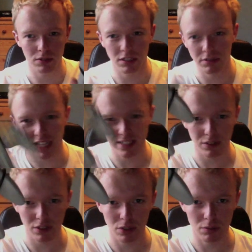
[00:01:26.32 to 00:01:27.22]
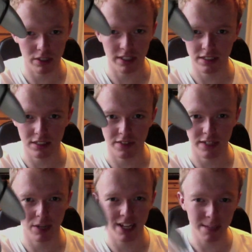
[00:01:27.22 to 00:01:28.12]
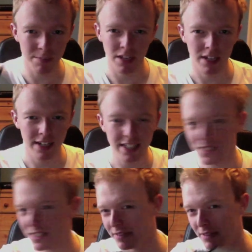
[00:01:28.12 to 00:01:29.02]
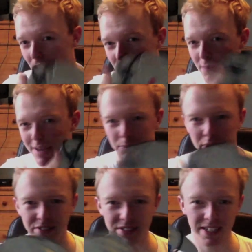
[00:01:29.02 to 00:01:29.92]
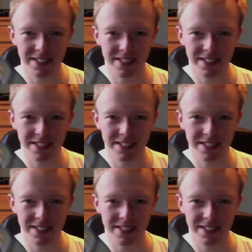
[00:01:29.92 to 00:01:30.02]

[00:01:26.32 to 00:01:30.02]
Oh, that's not the gold one. This is the faded one. It's because the iMac mirrors it.